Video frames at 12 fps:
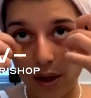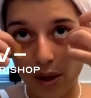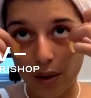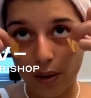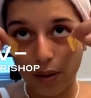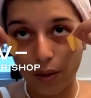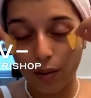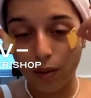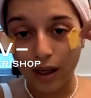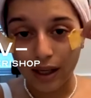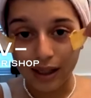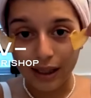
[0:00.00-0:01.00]
though
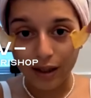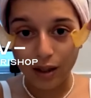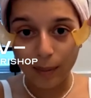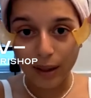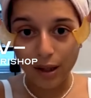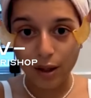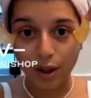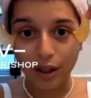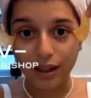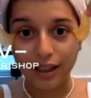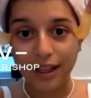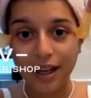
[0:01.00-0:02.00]
we're a little bit
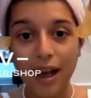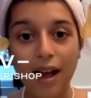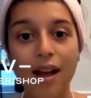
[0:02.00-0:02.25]
early,